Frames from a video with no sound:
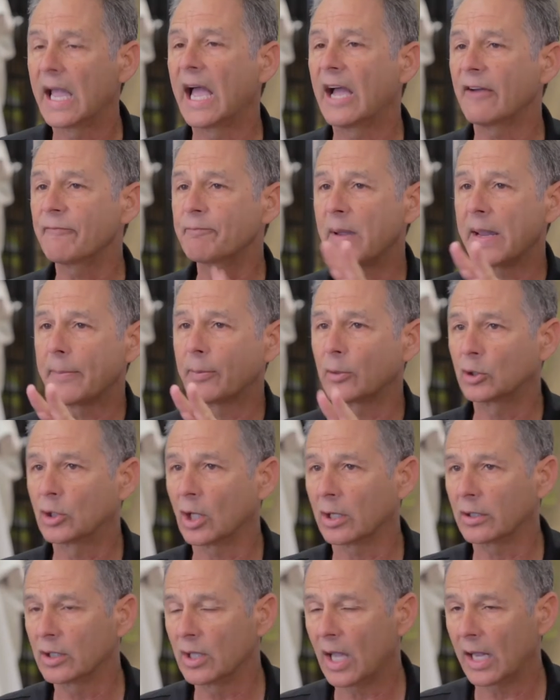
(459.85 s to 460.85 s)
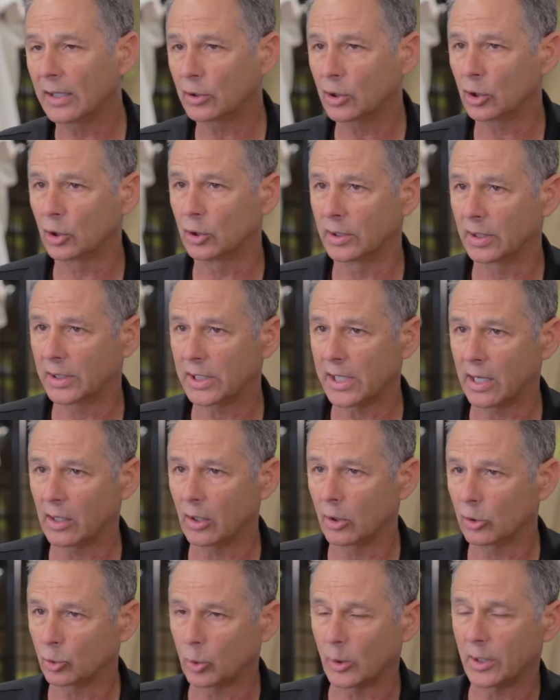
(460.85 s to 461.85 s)
F paper does not turn to
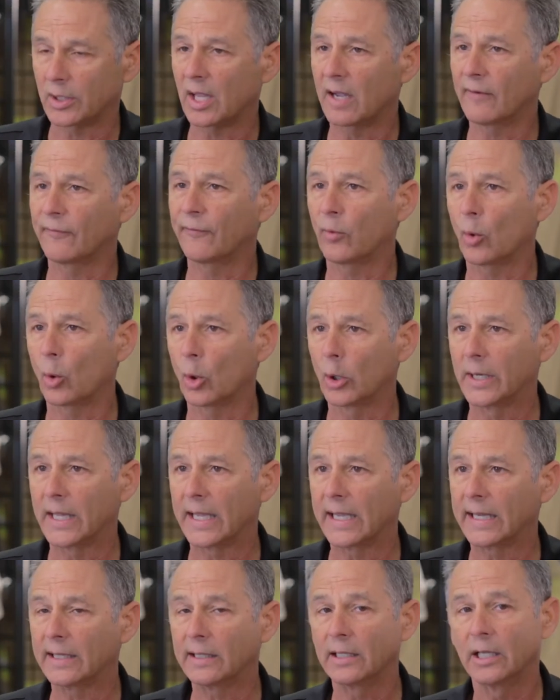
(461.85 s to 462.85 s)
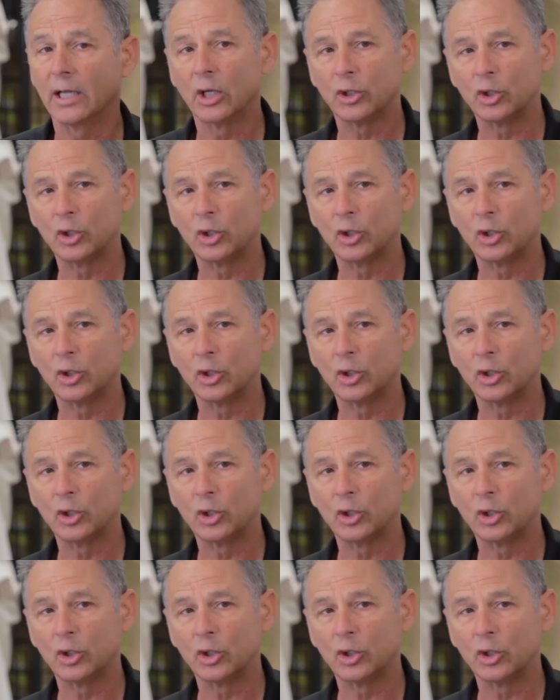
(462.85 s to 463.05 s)
yellow, so it's not fluorinated.